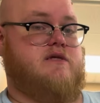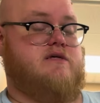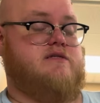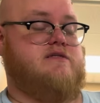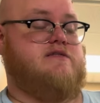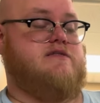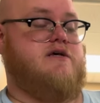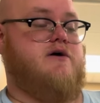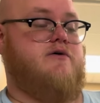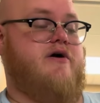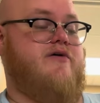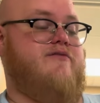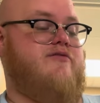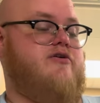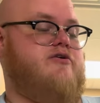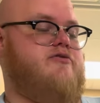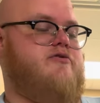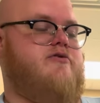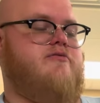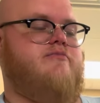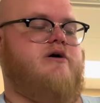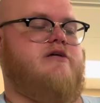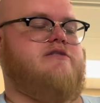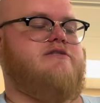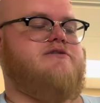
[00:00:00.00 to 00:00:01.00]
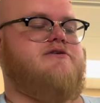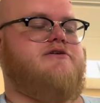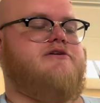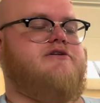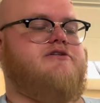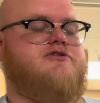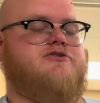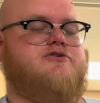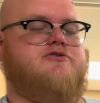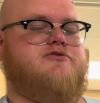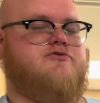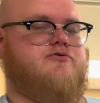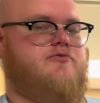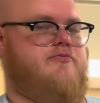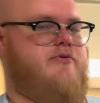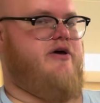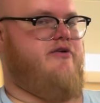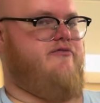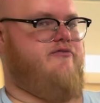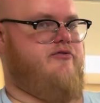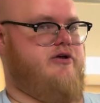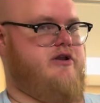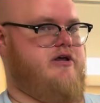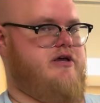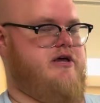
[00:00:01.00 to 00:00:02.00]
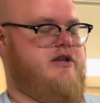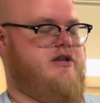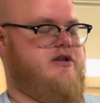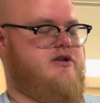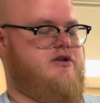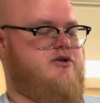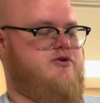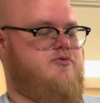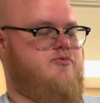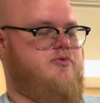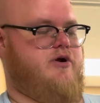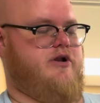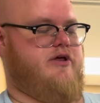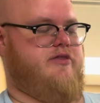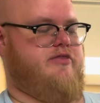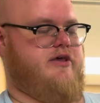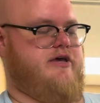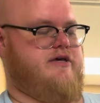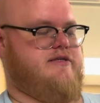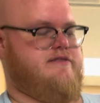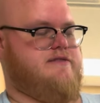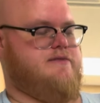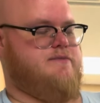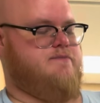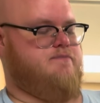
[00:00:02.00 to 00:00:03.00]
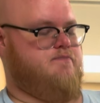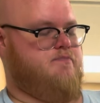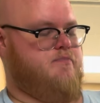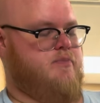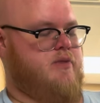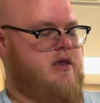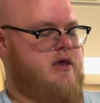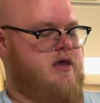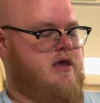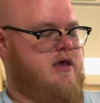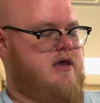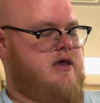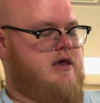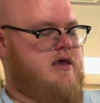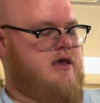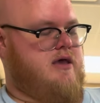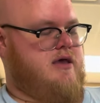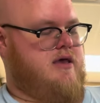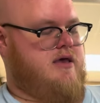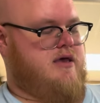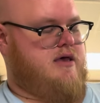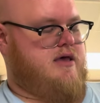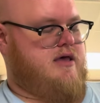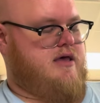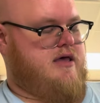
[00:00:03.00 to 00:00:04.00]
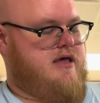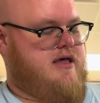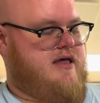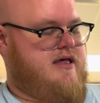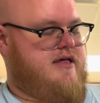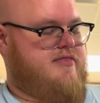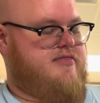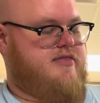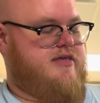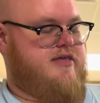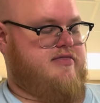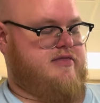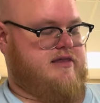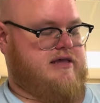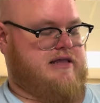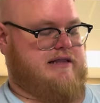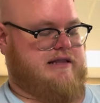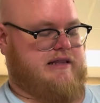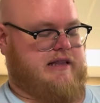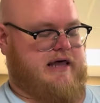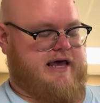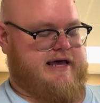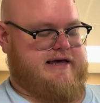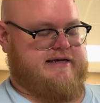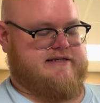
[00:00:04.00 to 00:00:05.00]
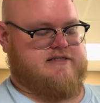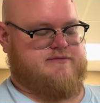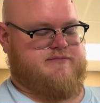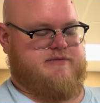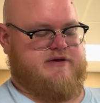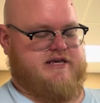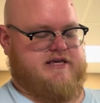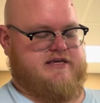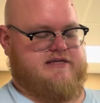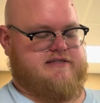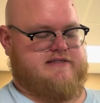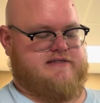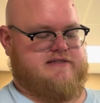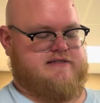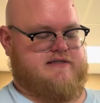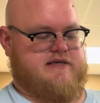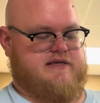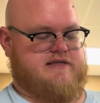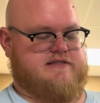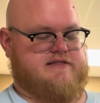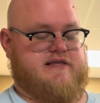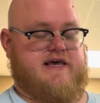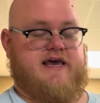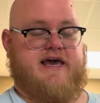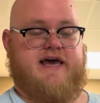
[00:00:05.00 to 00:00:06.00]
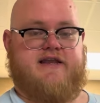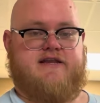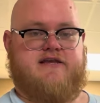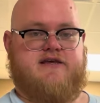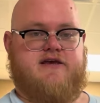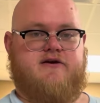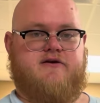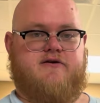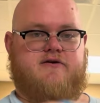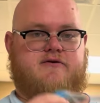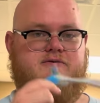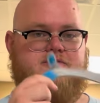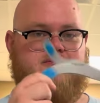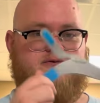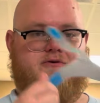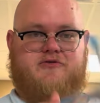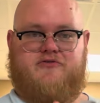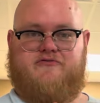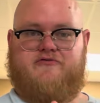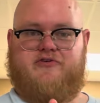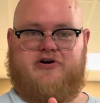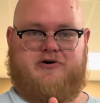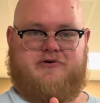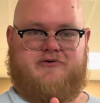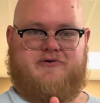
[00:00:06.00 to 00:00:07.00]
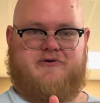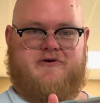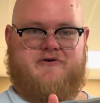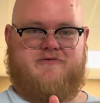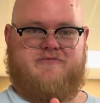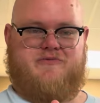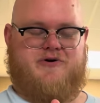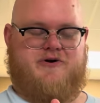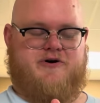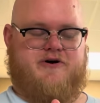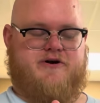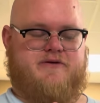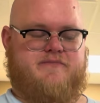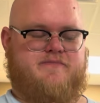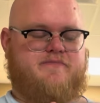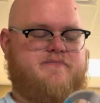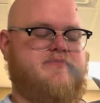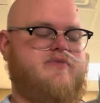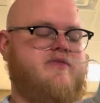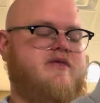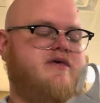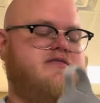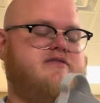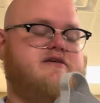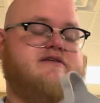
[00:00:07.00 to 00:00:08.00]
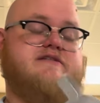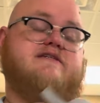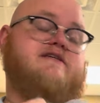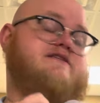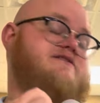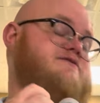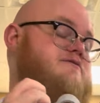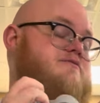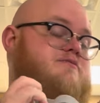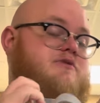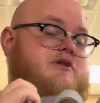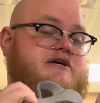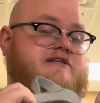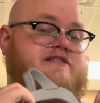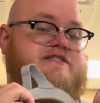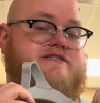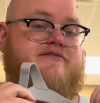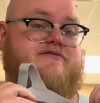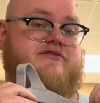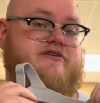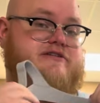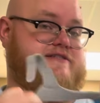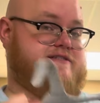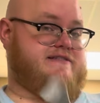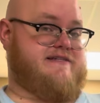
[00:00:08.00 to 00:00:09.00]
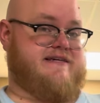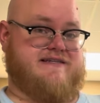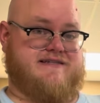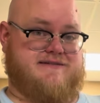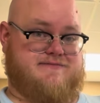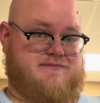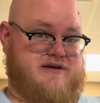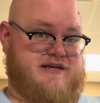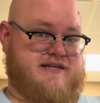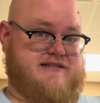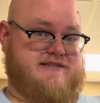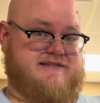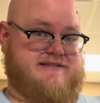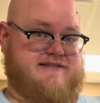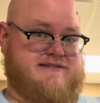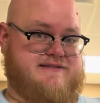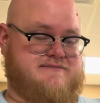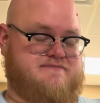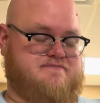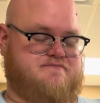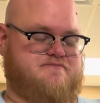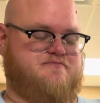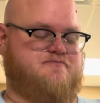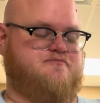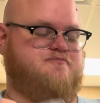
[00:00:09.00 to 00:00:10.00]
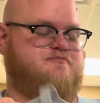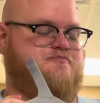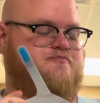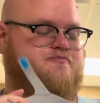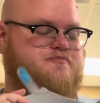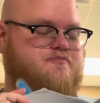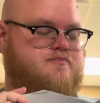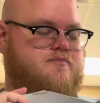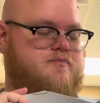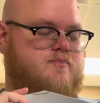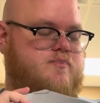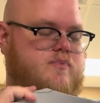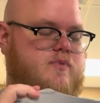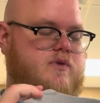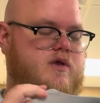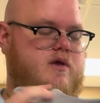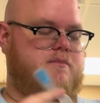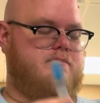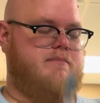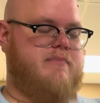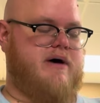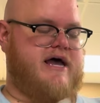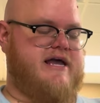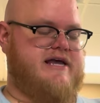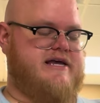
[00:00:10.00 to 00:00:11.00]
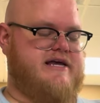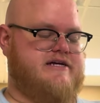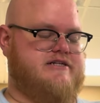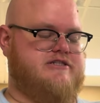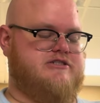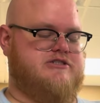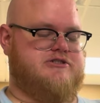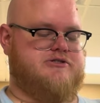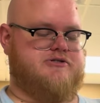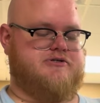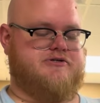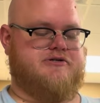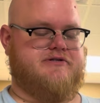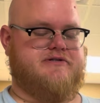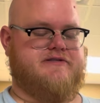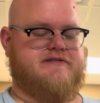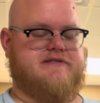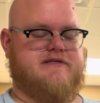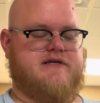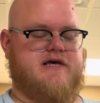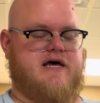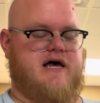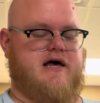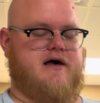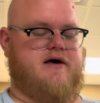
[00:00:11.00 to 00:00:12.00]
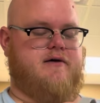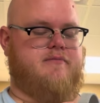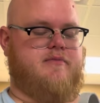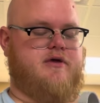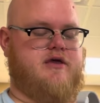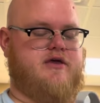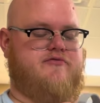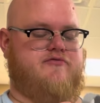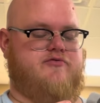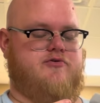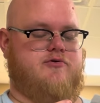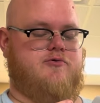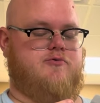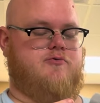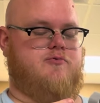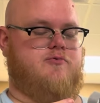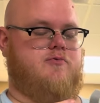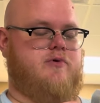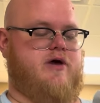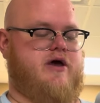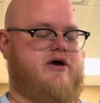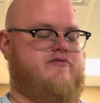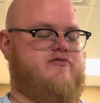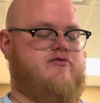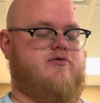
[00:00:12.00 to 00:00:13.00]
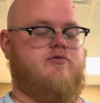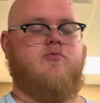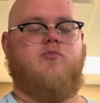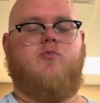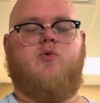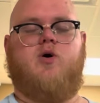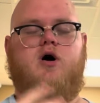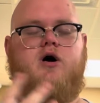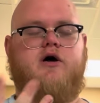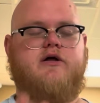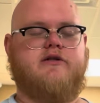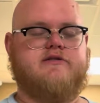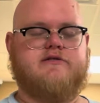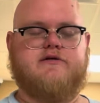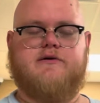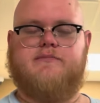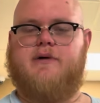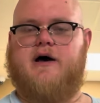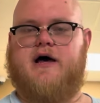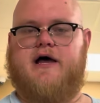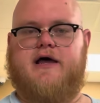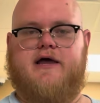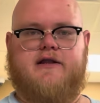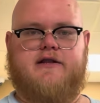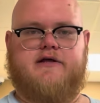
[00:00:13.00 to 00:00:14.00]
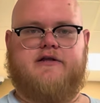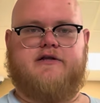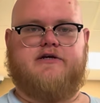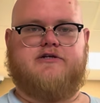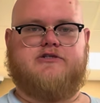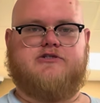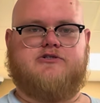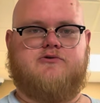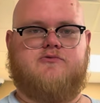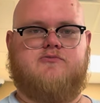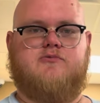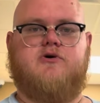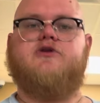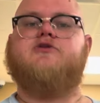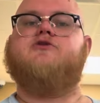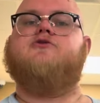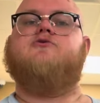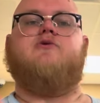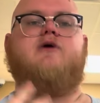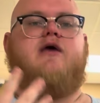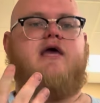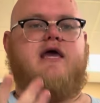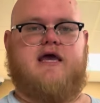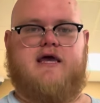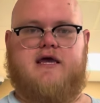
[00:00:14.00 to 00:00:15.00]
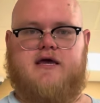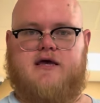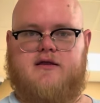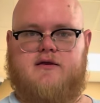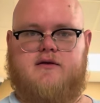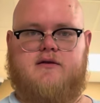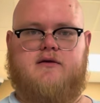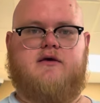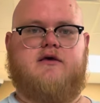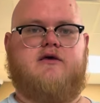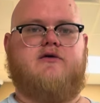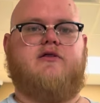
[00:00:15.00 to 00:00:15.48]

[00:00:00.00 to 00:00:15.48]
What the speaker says: So every 3 months, your insurance will for you to get a new one of these. And then the last piece is the headgear or the Velcro part. This gets replaced every 6 months by insurance. If you ever want to buy an additional one, you can.